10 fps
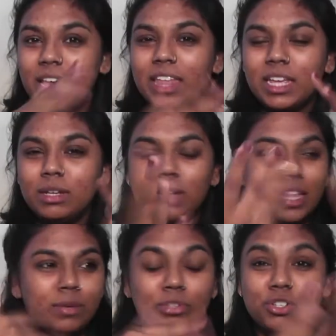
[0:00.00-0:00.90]
I
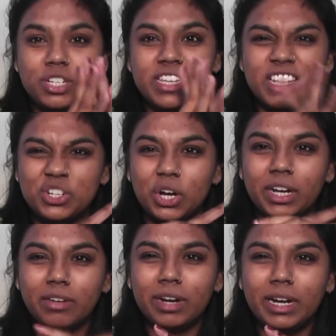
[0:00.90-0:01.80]
think we should just get
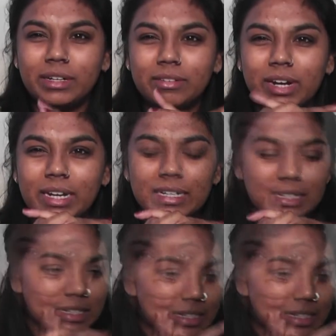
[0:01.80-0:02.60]
started, right?